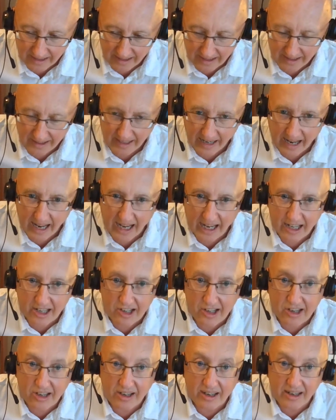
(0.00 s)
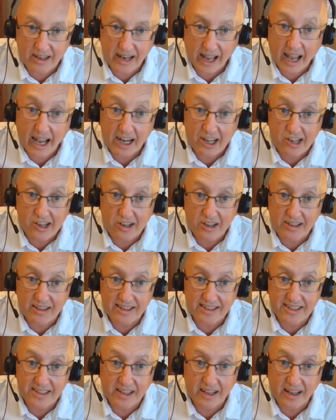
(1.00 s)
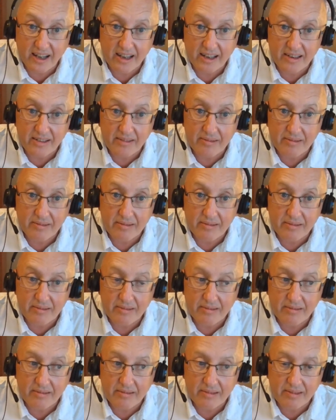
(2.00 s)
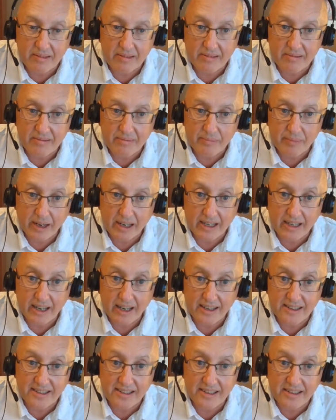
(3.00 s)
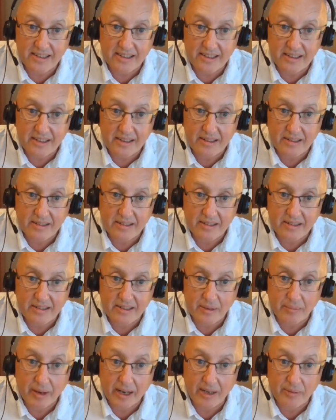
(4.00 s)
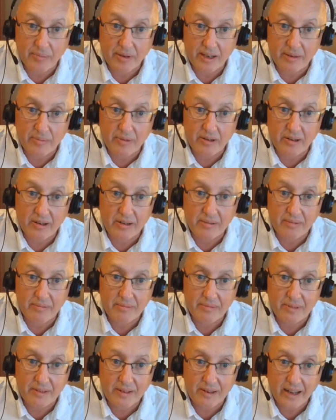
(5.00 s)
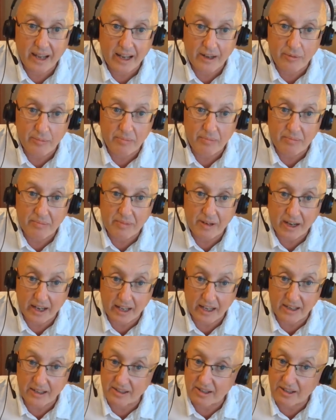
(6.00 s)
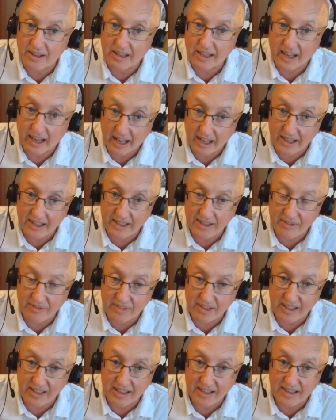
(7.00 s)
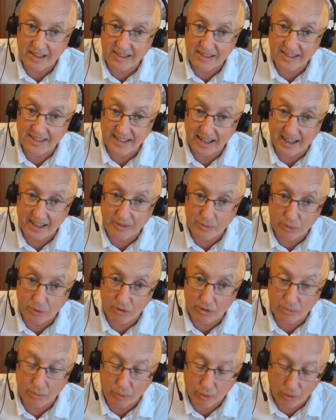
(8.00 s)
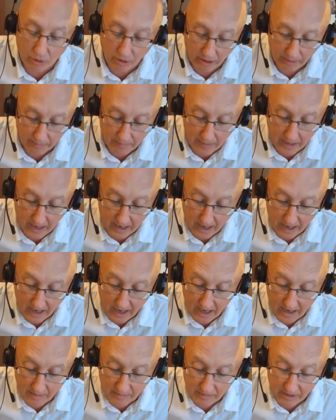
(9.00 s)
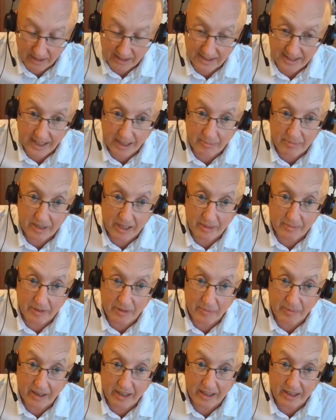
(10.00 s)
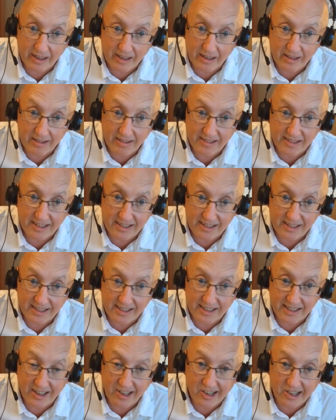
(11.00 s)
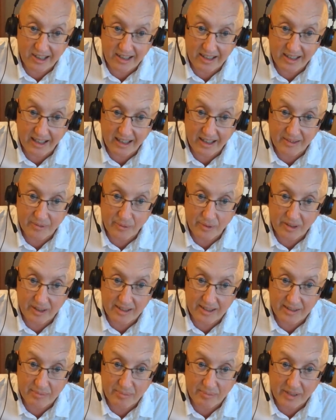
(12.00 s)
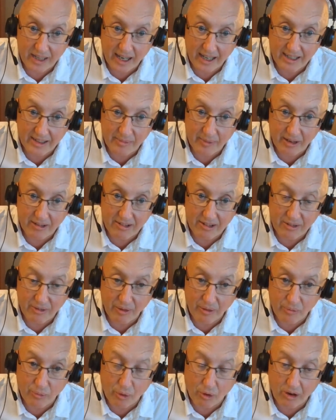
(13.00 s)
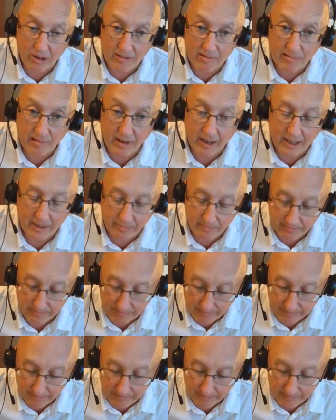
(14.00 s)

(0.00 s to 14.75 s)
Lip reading: And actions that many cases to many people helped lead to the end of the Second World War. But at the same time, to many others, a decision that was tantamount to a war crime.